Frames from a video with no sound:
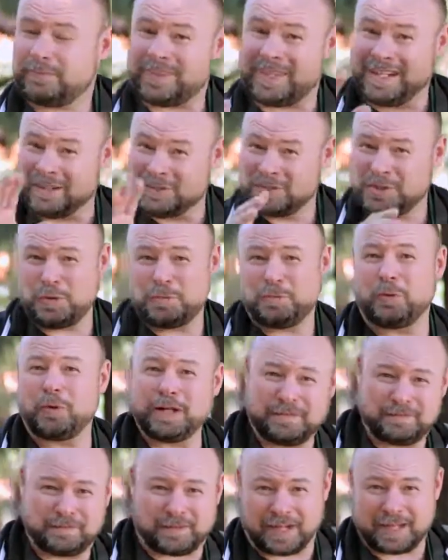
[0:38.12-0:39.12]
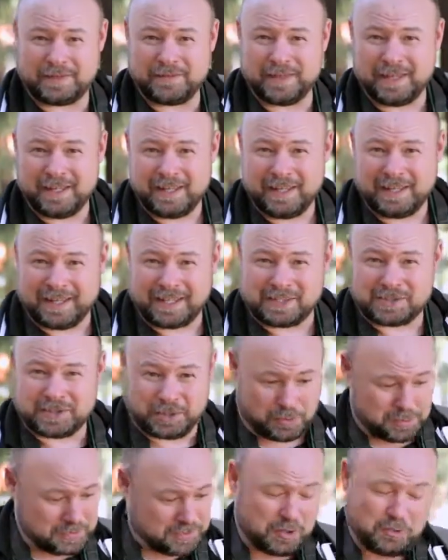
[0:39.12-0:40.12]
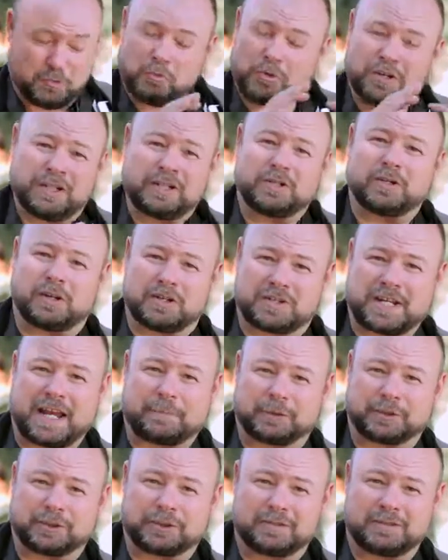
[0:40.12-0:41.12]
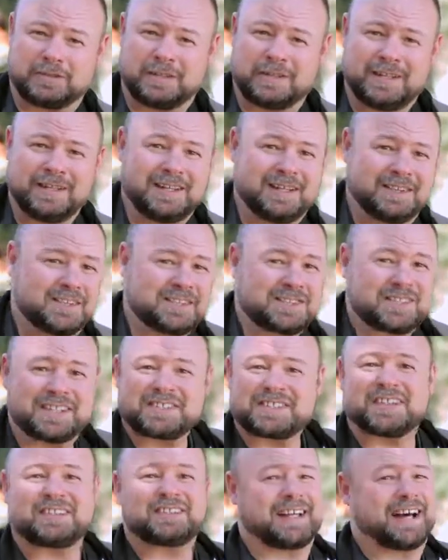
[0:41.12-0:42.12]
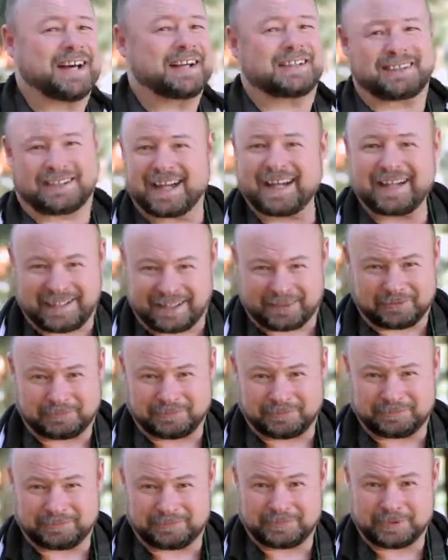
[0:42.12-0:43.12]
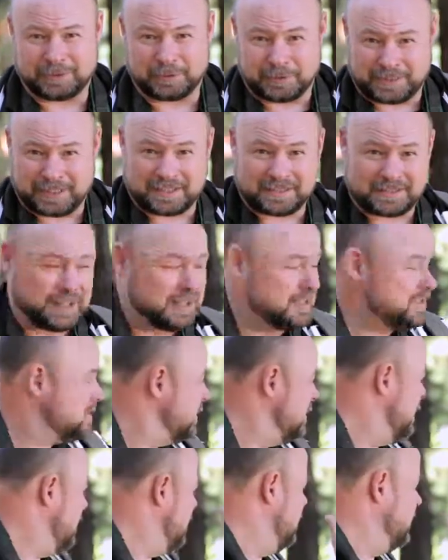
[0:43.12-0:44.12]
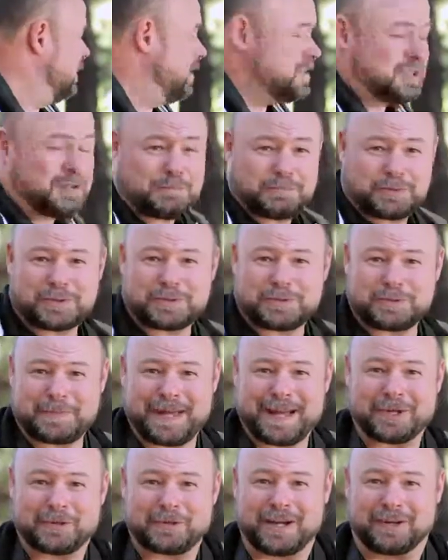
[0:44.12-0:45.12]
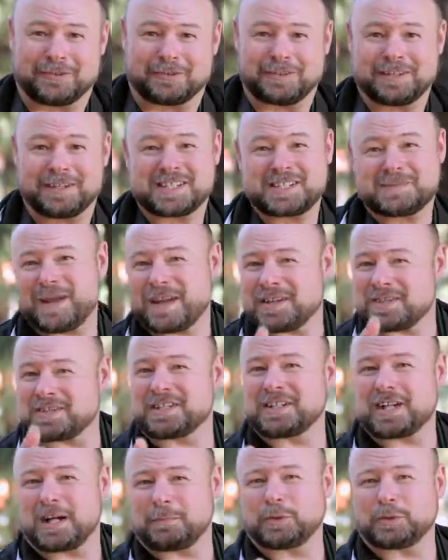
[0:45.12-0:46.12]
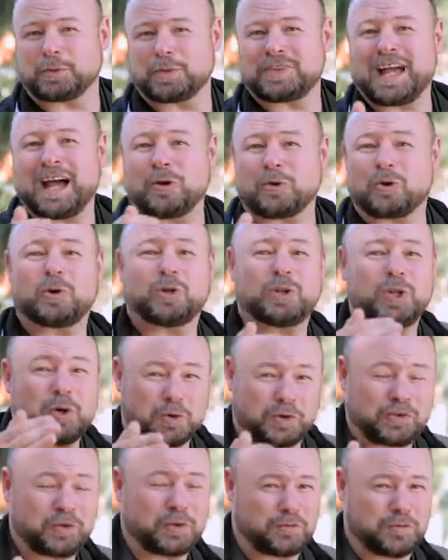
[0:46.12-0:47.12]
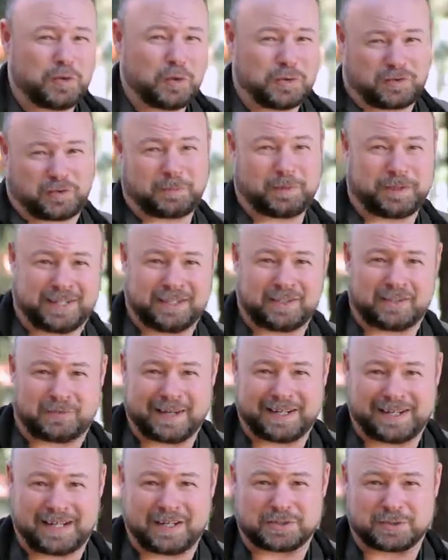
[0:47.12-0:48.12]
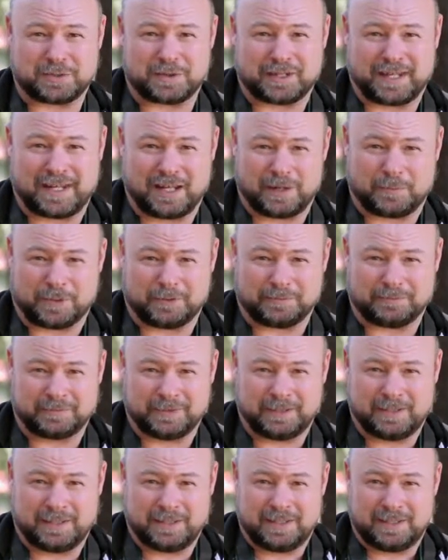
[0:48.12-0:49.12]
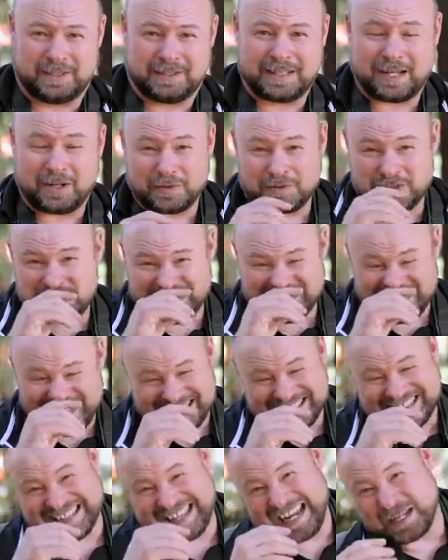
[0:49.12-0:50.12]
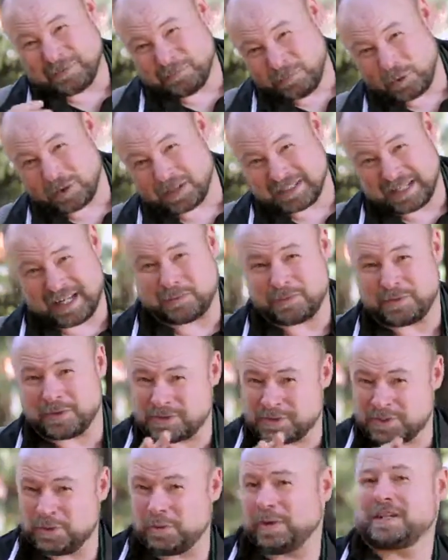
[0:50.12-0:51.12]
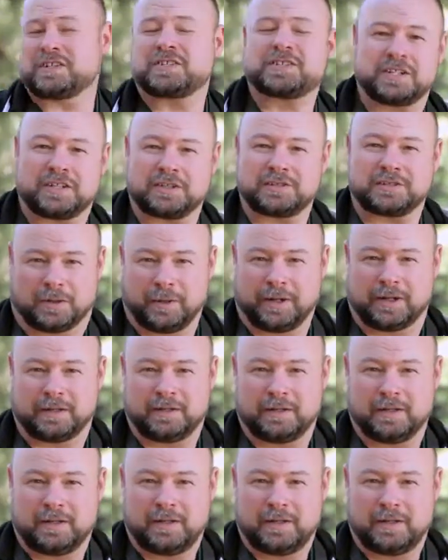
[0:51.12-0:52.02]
Now 2.5, as you know, is a really large aperture. This lets a lot of light in. And what that does is it'll blur the background, especially coupled with how close her focus plane is right now to her camera. Now, if she'd like to gain more depth, there's two ways she could do it.